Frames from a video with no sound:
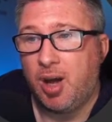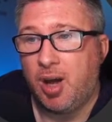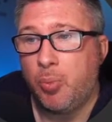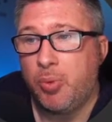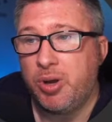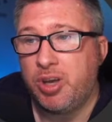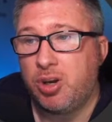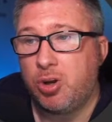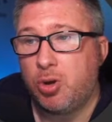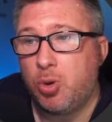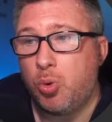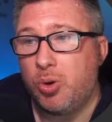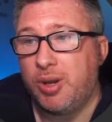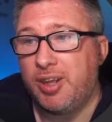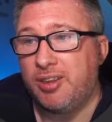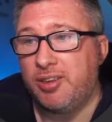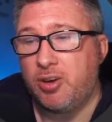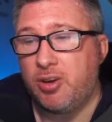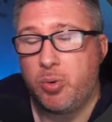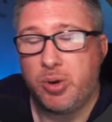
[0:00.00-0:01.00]
And we're going to call
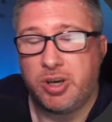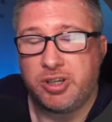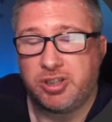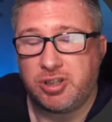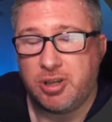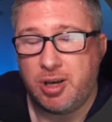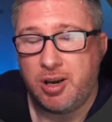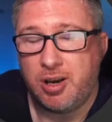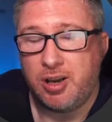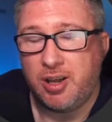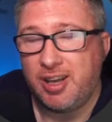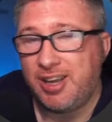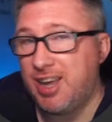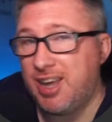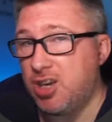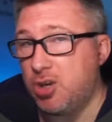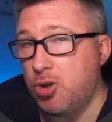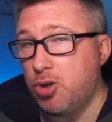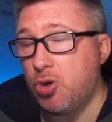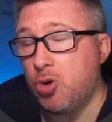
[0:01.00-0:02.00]
it the question.
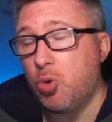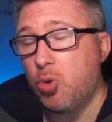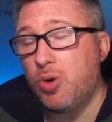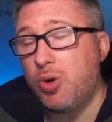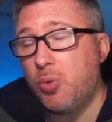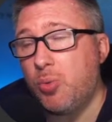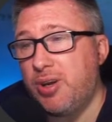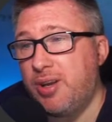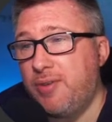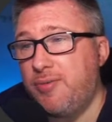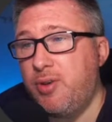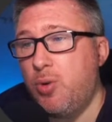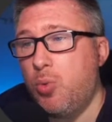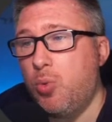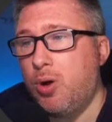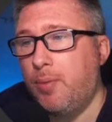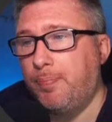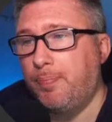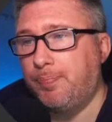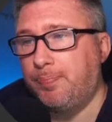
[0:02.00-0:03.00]
Again, you can call it whatever you
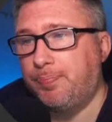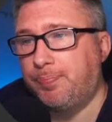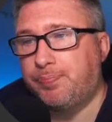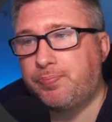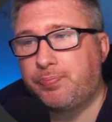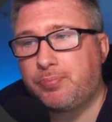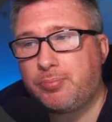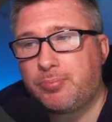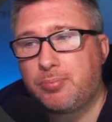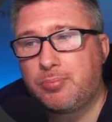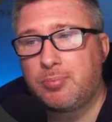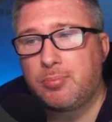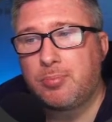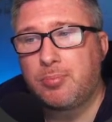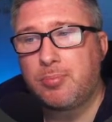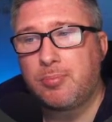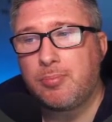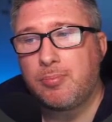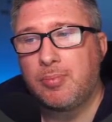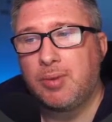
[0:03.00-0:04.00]
want,
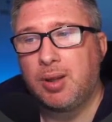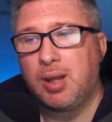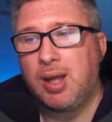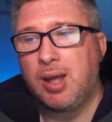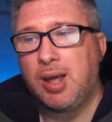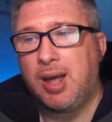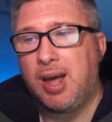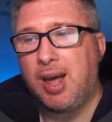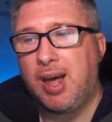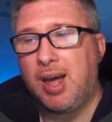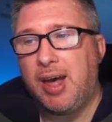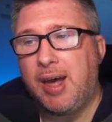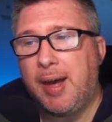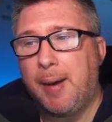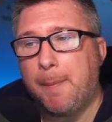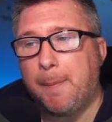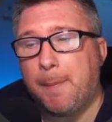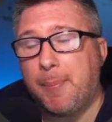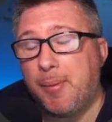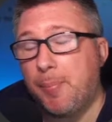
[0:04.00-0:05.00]

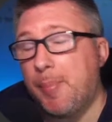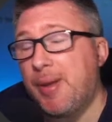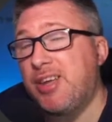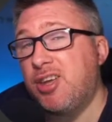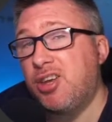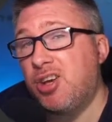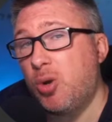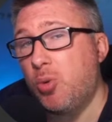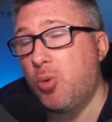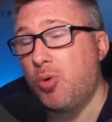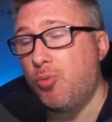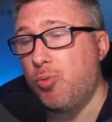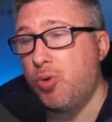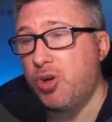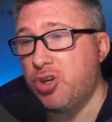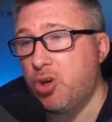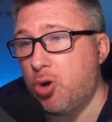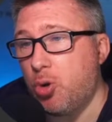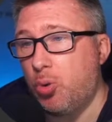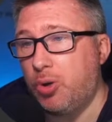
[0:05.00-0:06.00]
but make a note of
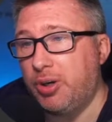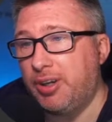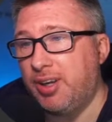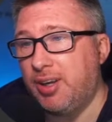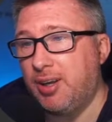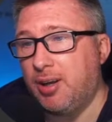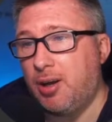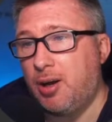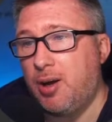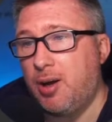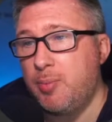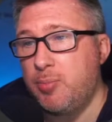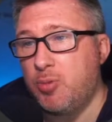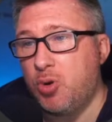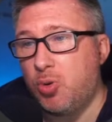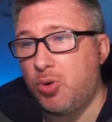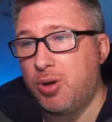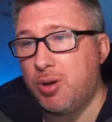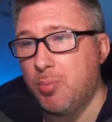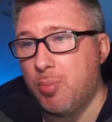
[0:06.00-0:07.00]
what you're calling it. I'm
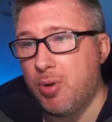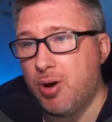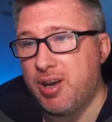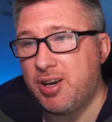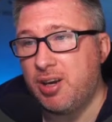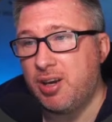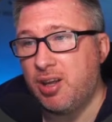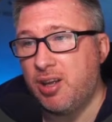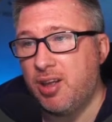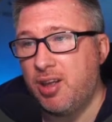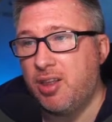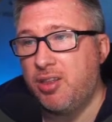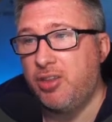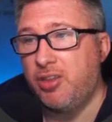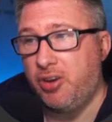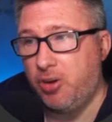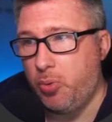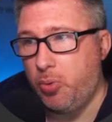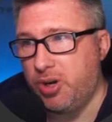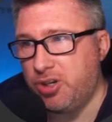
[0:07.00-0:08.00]
calling mine
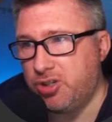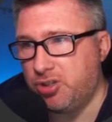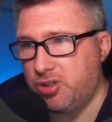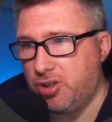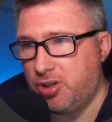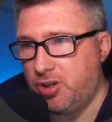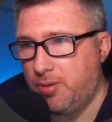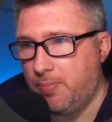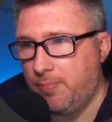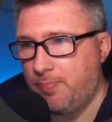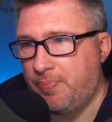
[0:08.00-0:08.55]
the question,